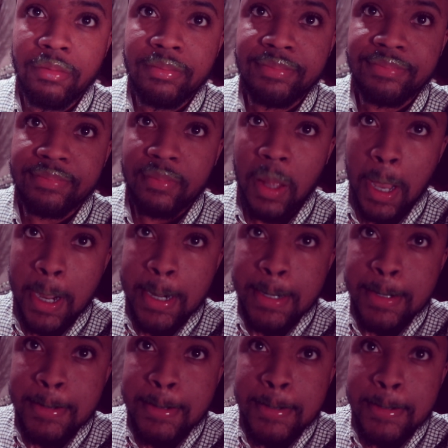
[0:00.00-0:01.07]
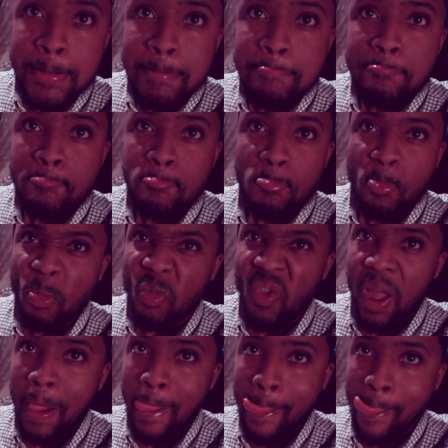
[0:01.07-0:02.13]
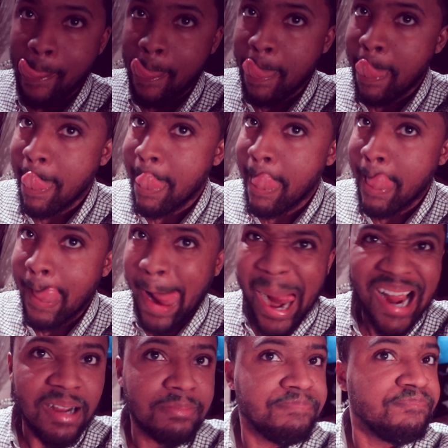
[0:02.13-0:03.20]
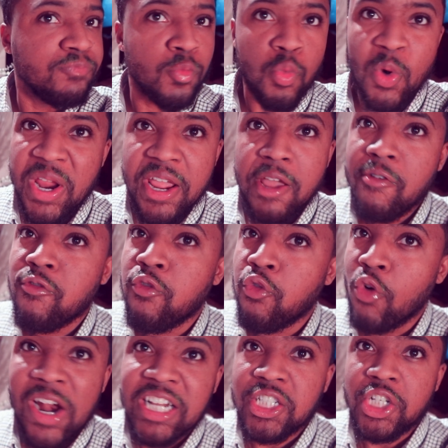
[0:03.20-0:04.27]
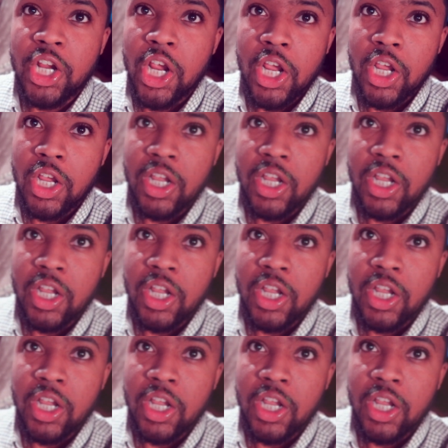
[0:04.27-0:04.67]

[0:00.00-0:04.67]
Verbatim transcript: So depending on the size of your project, it's probably um, refreshing.